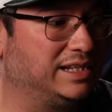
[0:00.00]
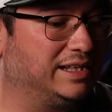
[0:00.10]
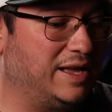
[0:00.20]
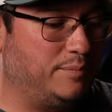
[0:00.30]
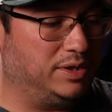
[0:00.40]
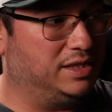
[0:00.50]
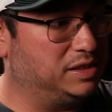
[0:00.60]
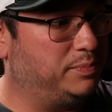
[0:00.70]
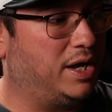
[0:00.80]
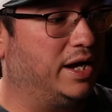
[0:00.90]
like that, but
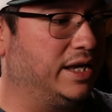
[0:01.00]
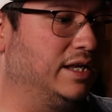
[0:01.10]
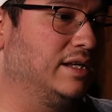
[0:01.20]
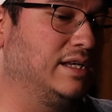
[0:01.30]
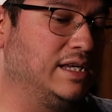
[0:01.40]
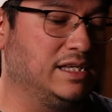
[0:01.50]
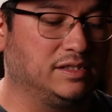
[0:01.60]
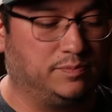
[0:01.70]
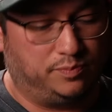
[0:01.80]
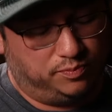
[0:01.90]
this pocket
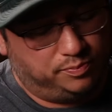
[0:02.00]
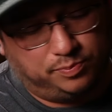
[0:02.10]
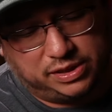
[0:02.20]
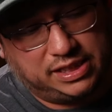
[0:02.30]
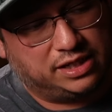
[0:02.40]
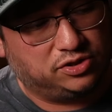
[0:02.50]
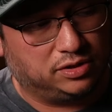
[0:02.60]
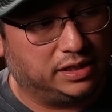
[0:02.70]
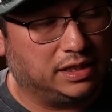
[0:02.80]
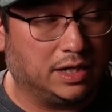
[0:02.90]
is
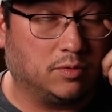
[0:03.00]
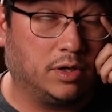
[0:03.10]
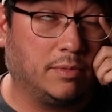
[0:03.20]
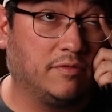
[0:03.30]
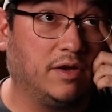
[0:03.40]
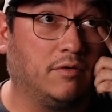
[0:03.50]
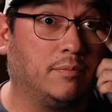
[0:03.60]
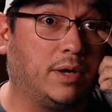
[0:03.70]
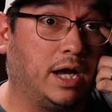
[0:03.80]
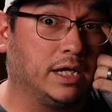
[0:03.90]
potentially like one of my
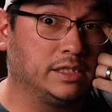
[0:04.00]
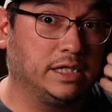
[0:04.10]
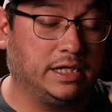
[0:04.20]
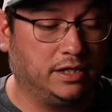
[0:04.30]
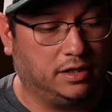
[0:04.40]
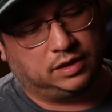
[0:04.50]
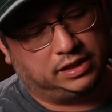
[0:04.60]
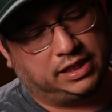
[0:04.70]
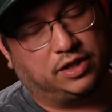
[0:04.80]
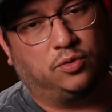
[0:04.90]
favorite pockets in here.
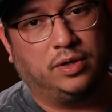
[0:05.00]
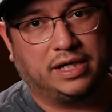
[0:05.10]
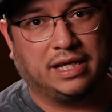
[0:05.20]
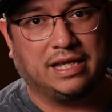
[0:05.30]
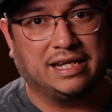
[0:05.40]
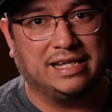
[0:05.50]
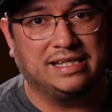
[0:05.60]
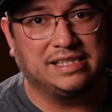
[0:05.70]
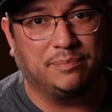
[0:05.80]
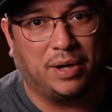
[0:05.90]
It's a quick and
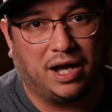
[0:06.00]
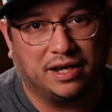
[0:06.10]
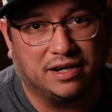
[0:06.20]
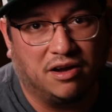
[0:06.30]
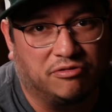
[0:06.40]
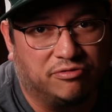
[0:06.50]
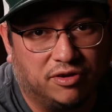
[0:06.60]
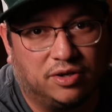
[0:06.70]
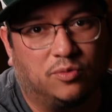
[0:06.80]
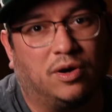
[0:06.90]
easy pocket up
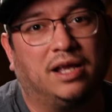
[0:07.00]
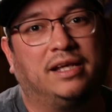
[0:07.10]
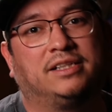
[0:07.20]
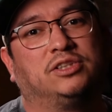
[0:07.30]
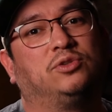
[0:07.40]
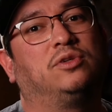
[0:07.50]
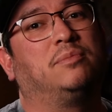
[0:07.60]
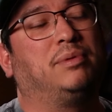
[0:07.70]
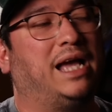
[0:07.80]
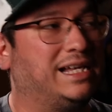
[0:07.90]
front where I like to store
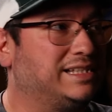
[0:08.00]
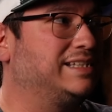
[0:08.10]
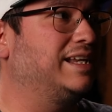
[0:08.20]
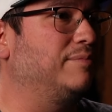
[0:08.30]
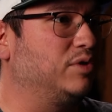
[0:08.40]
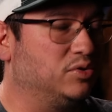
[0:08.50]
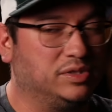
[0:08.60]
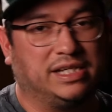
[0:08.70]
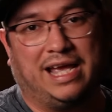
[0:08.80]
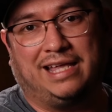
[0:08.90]
the plastics that I'm
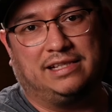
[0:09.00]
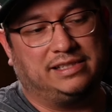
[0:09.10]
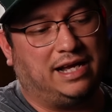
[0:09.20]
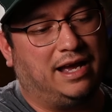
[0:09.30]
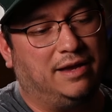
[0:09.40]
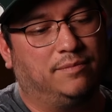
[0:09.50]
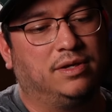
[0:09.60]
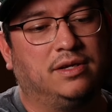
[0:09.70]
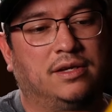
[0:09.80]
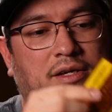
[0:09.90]
using at the time.
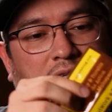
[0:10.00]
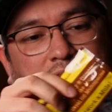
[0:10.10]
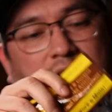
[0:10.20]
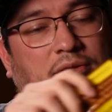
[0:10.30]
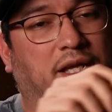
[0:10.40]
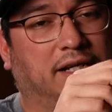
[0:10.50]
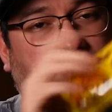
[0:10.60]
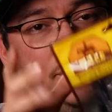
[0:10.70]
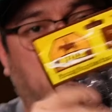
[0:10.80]
So like the